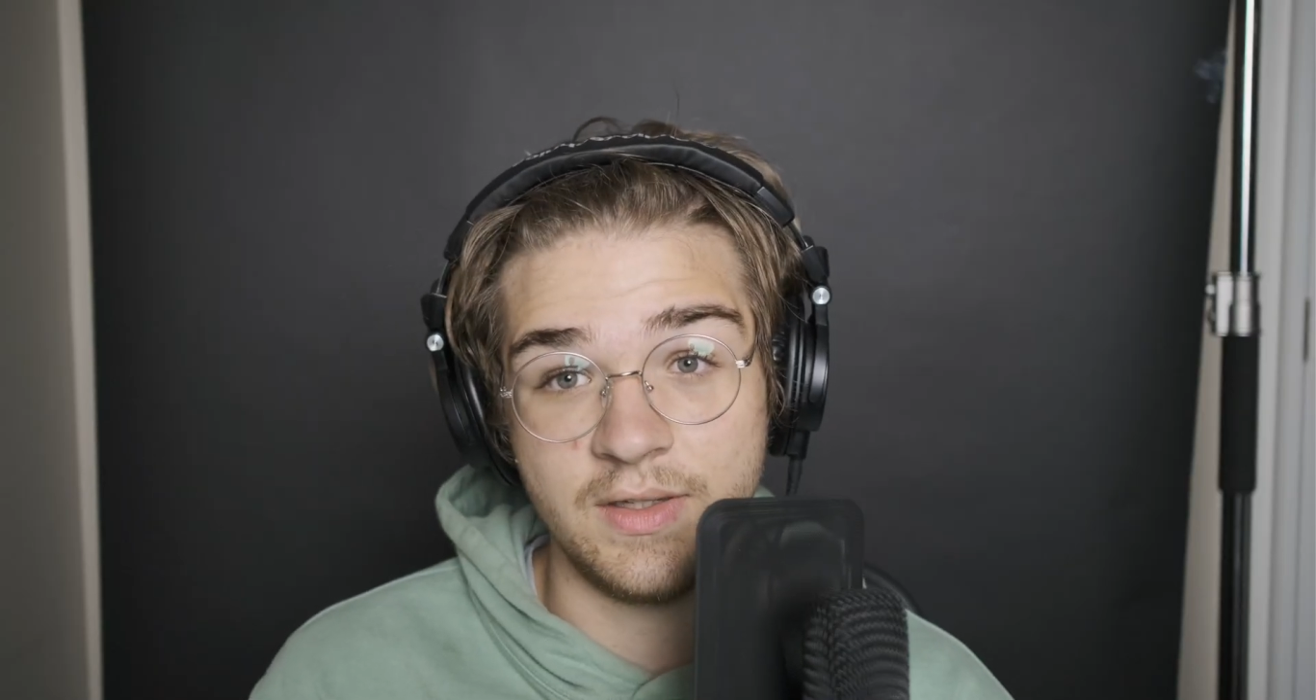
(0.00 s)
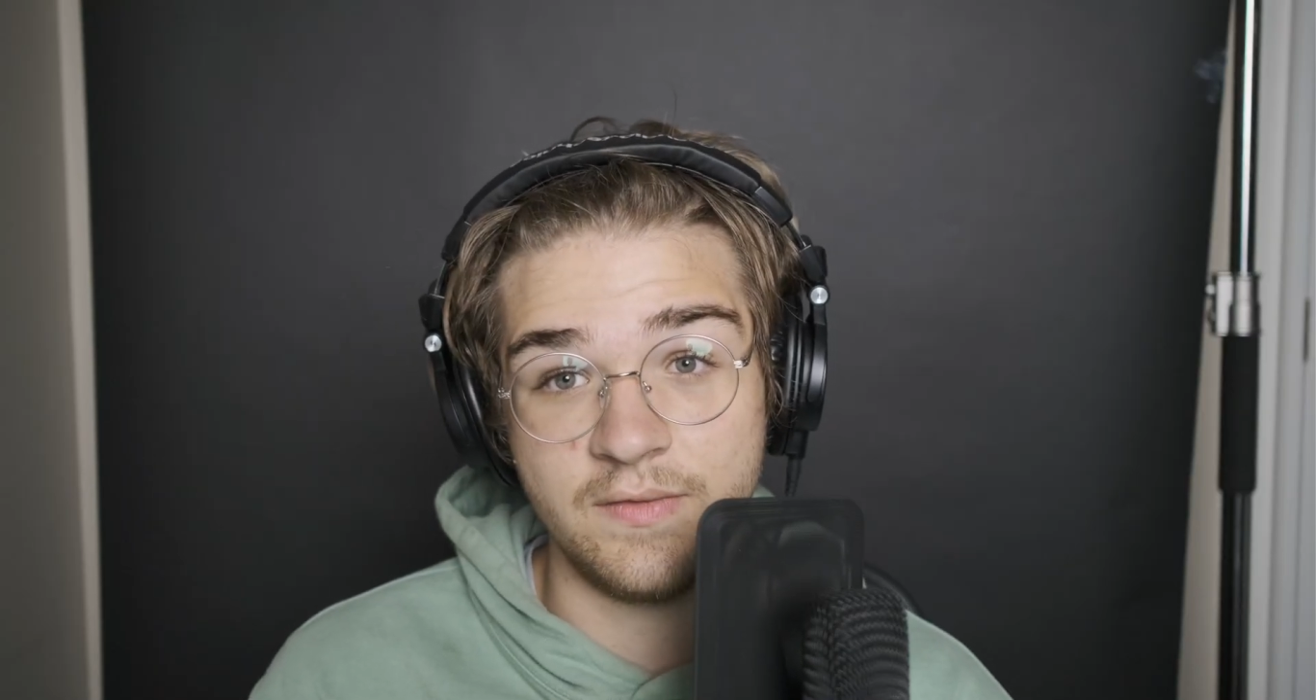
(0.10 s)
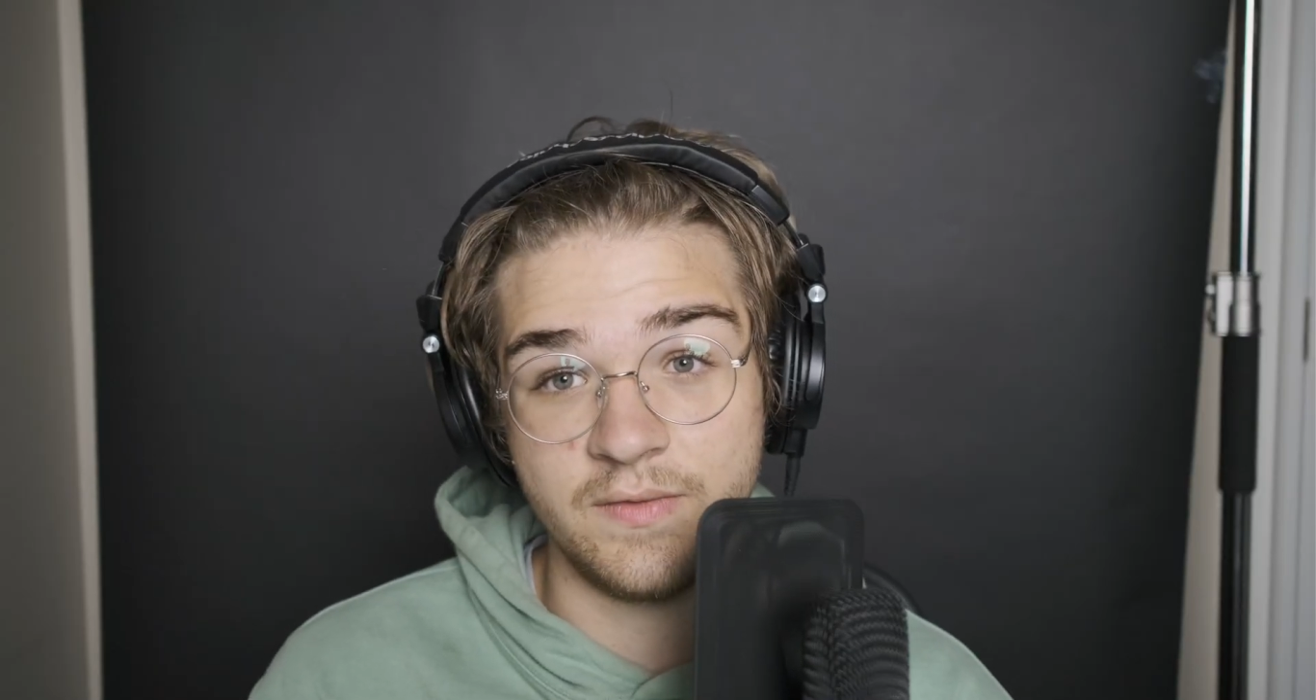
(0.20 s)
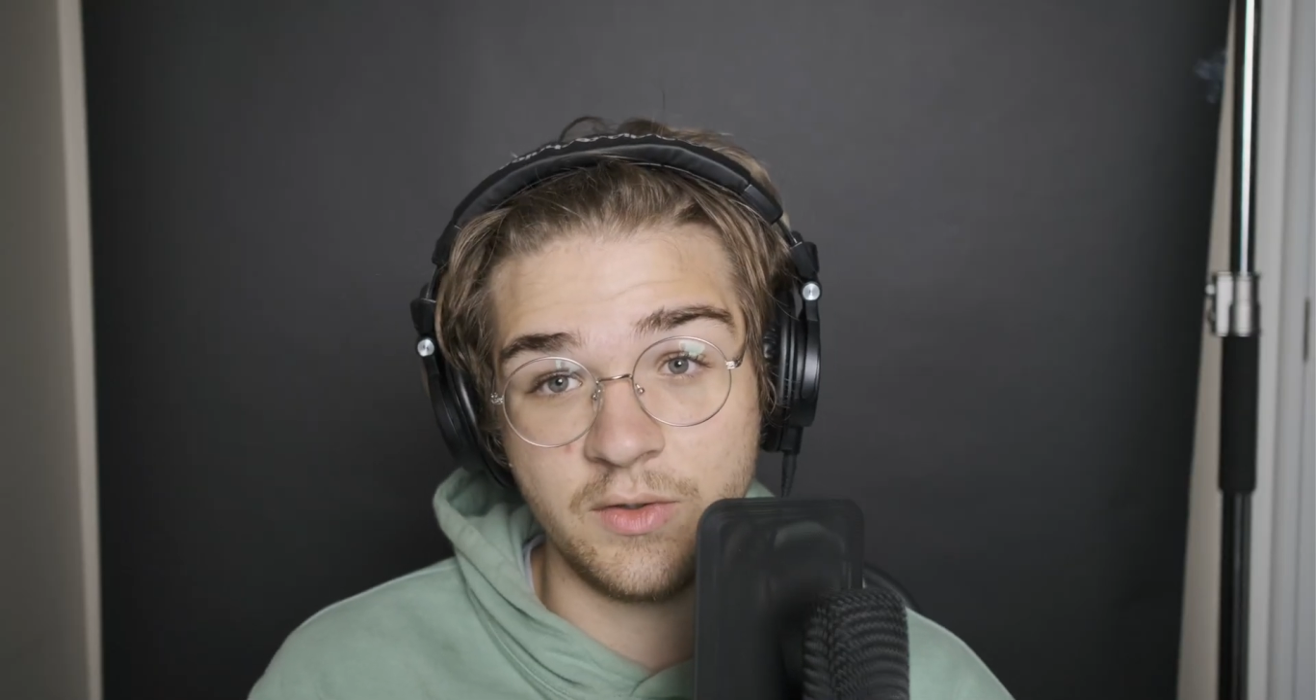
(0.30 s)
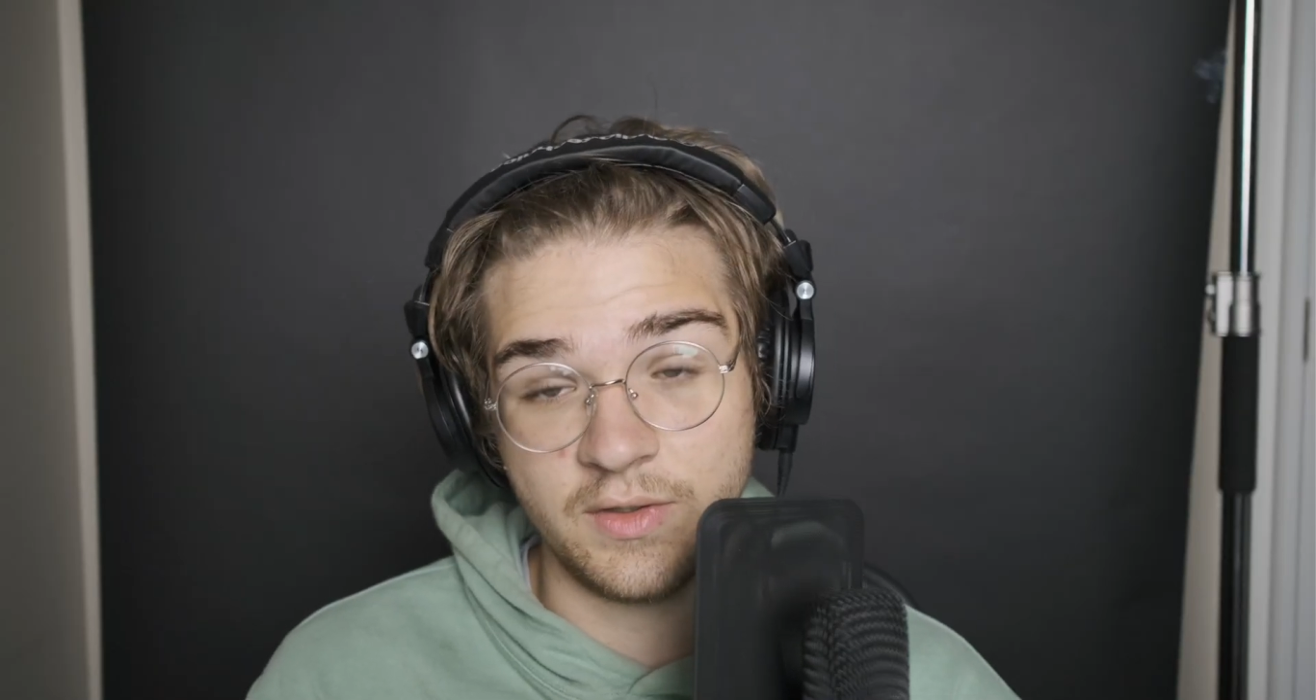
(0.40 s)
it
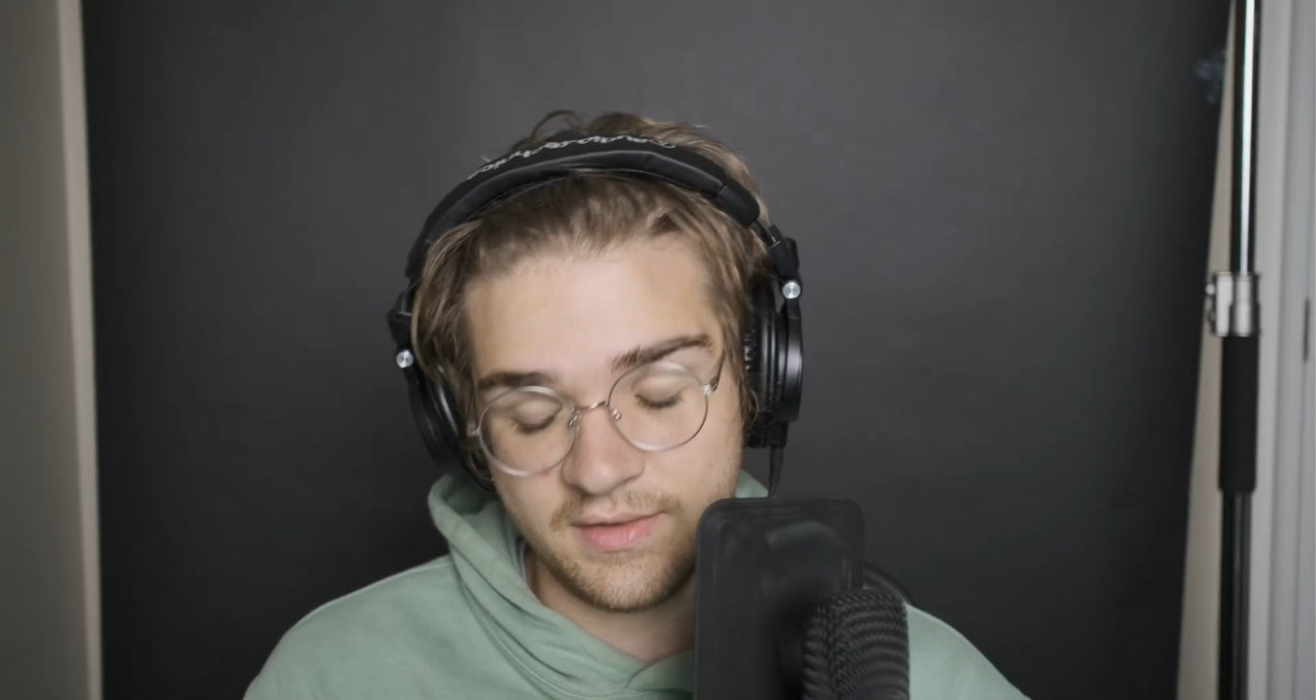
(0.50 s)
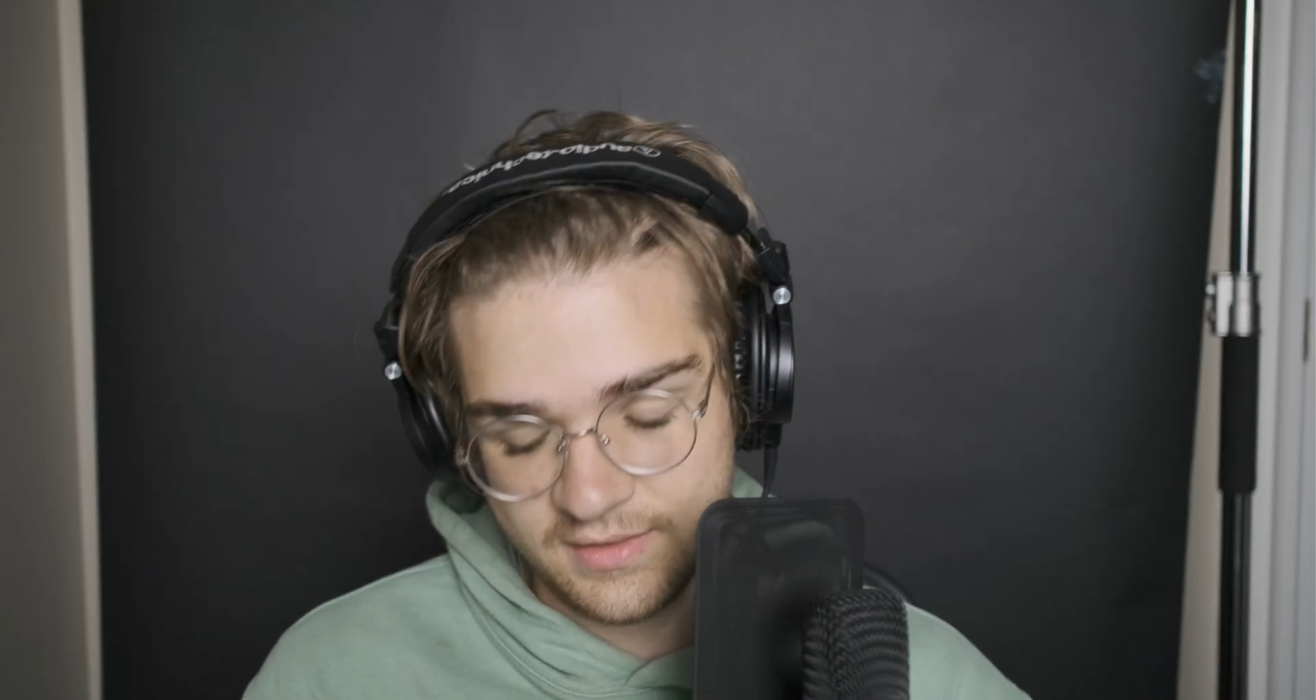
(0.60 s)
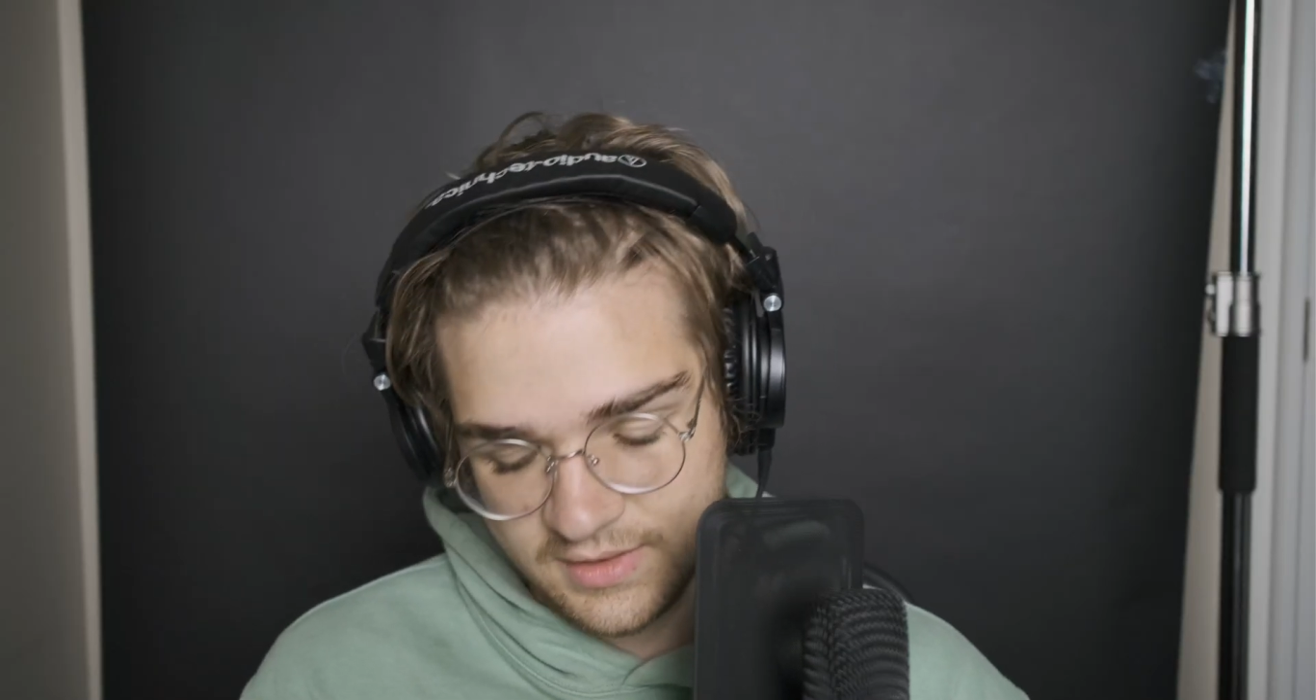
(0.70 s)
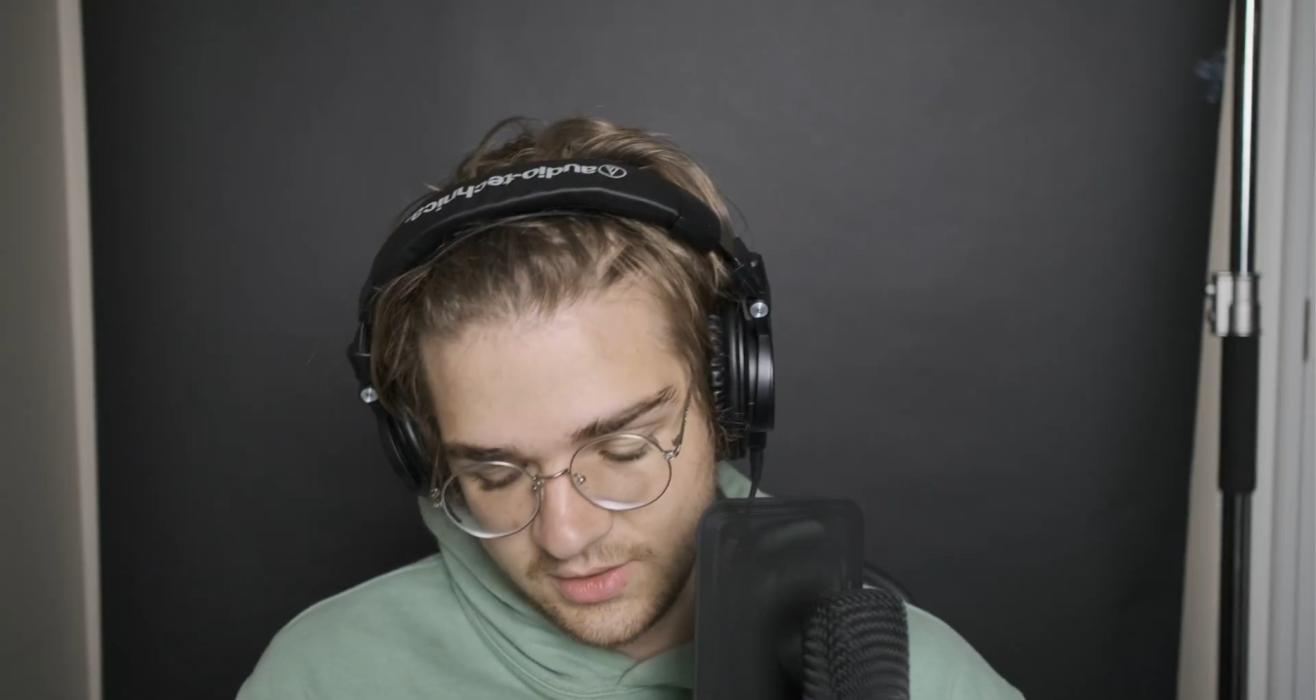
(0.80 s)
focused